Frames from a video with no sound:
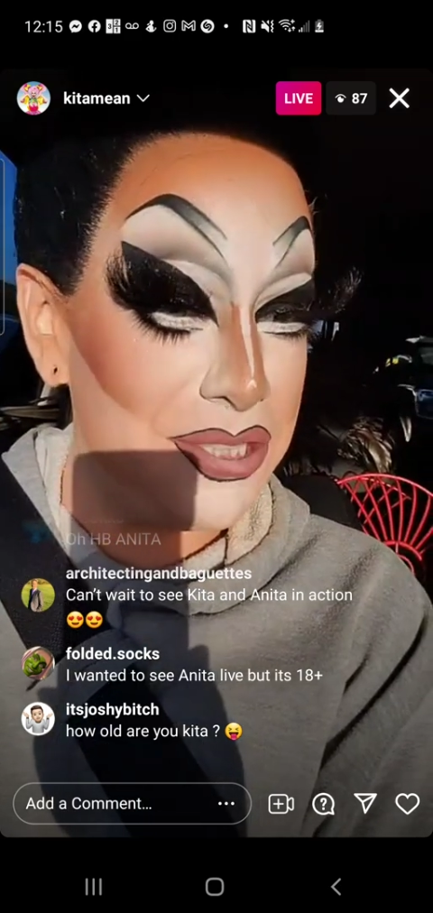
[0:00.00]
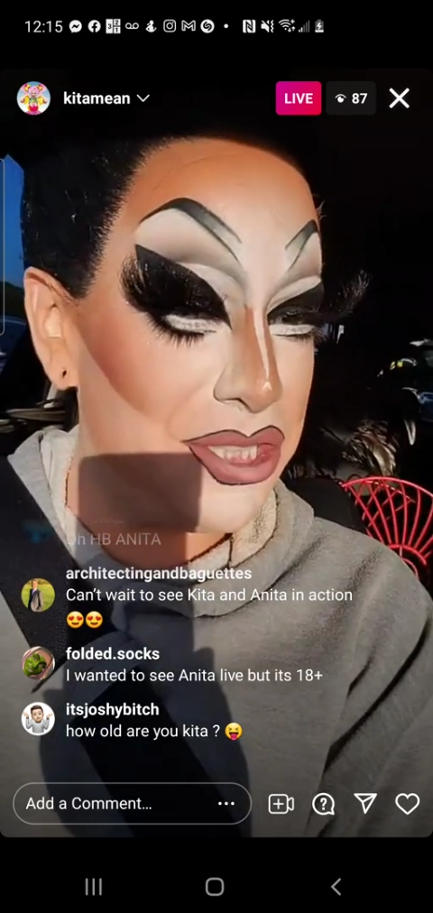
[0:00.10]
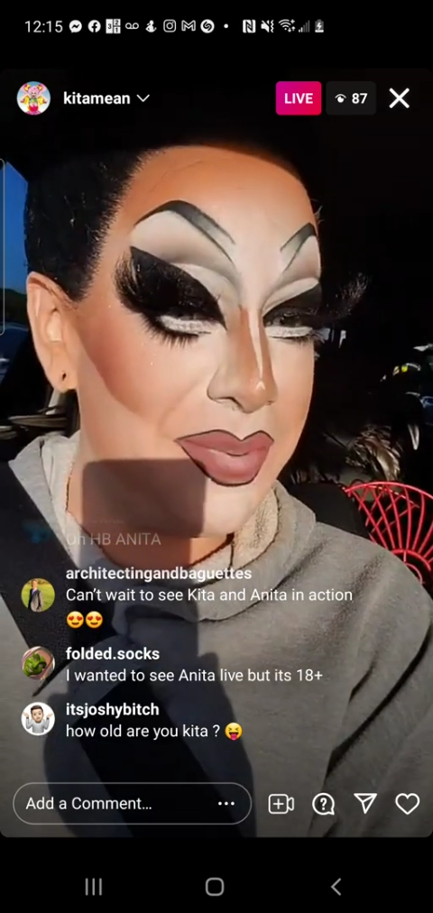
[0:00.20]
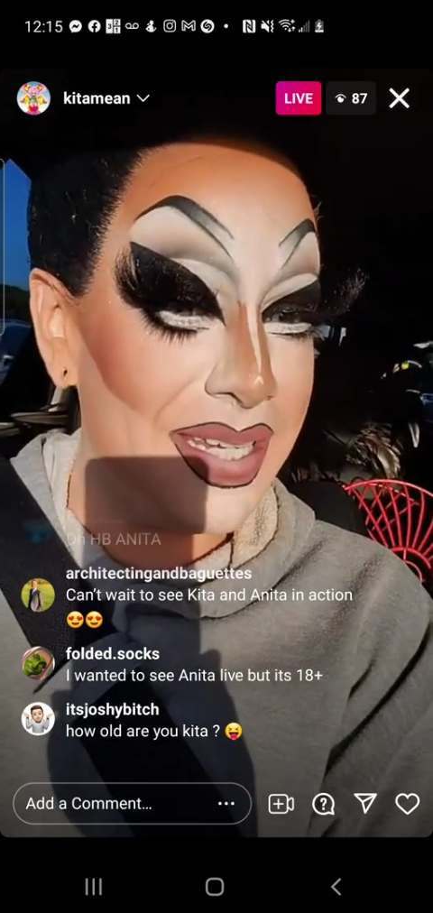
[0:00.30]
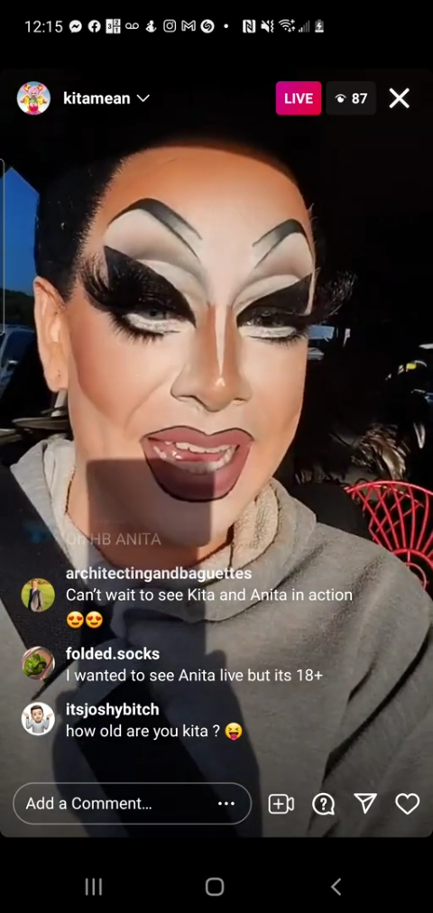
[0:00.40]

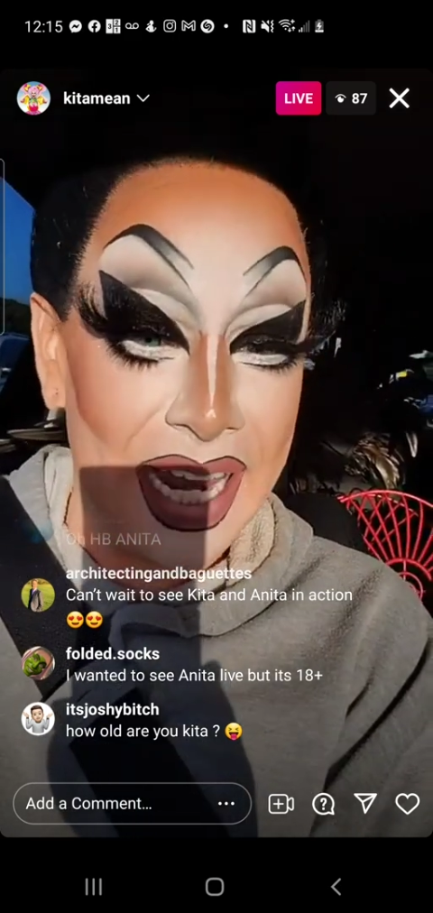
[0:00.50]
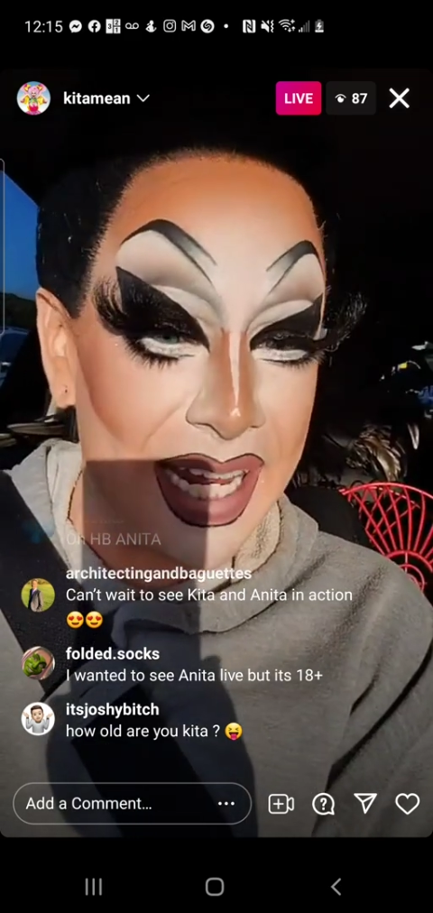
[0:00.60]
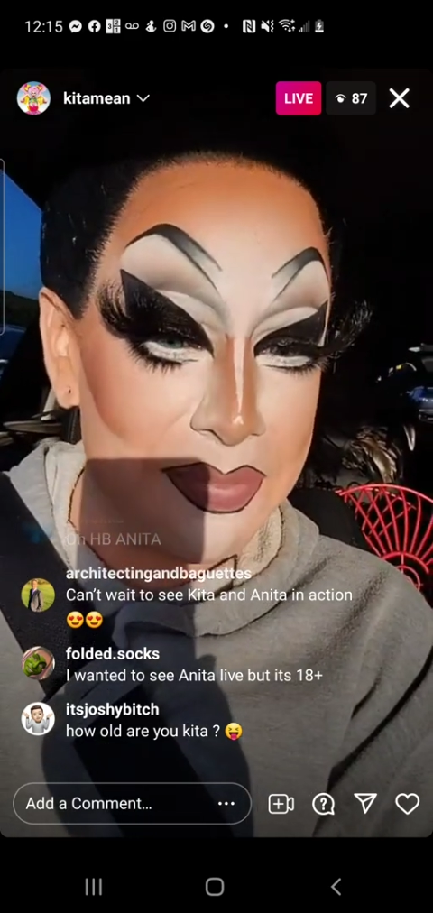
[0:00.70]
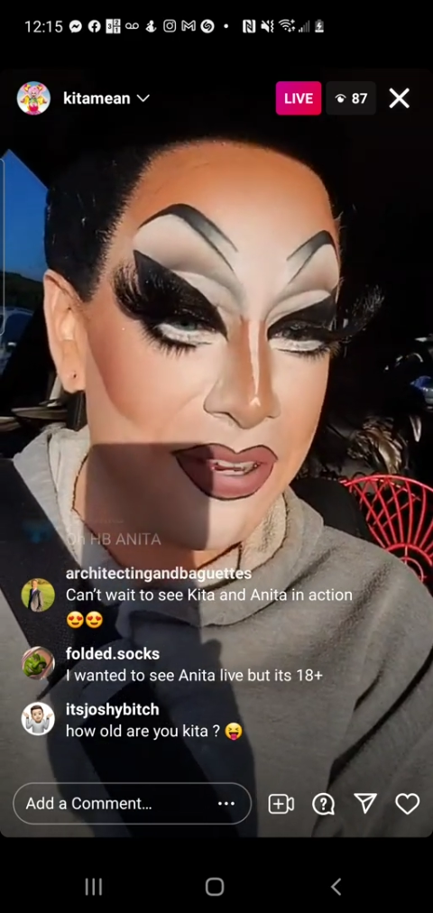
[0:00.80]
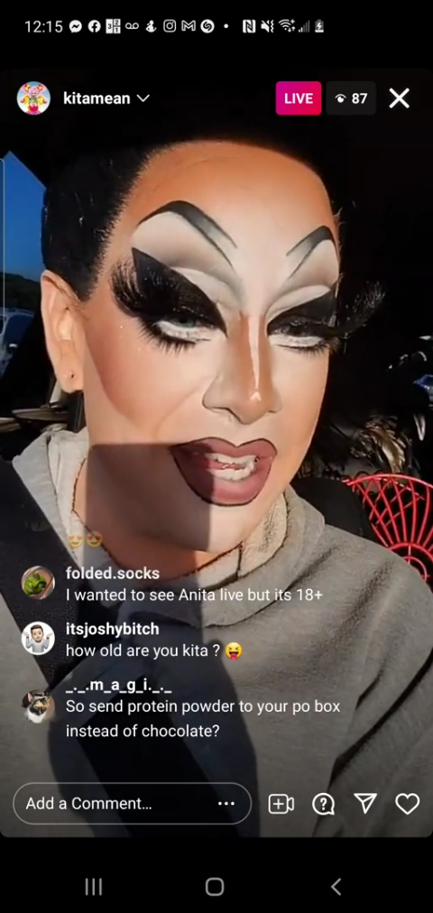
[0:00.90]
presuming
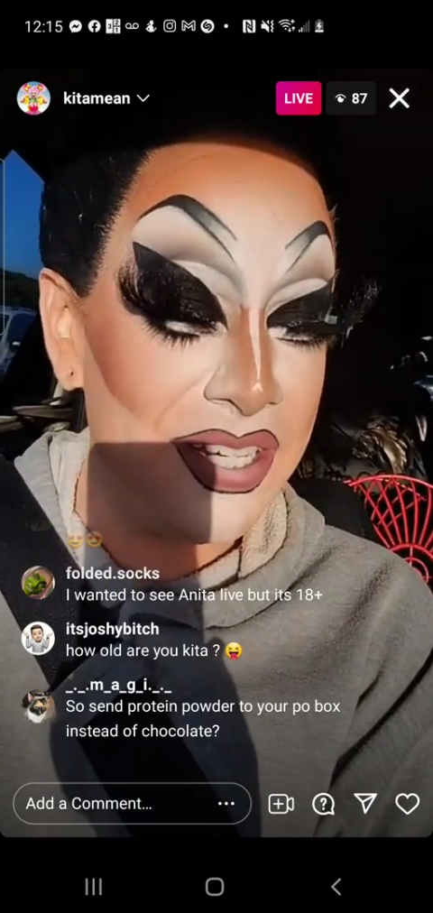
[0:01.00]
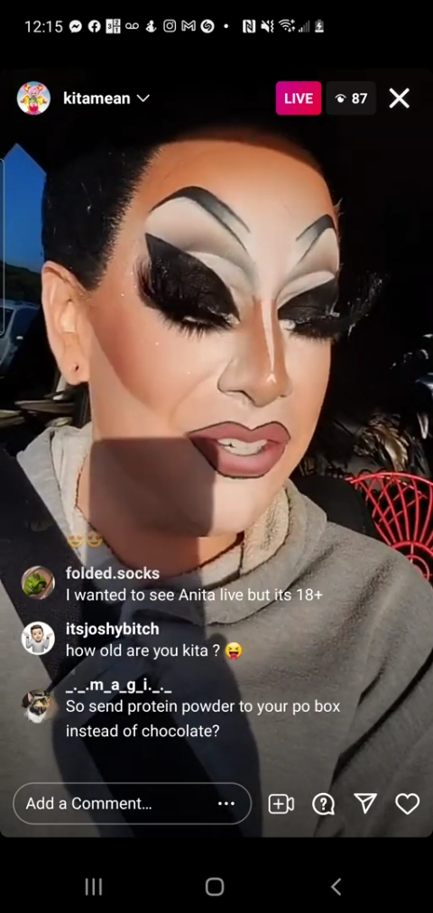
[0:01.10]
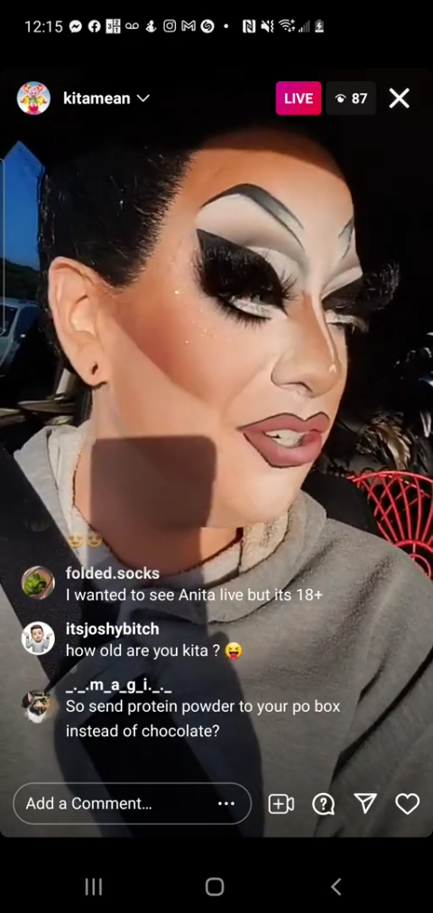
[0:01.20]
garlic bread,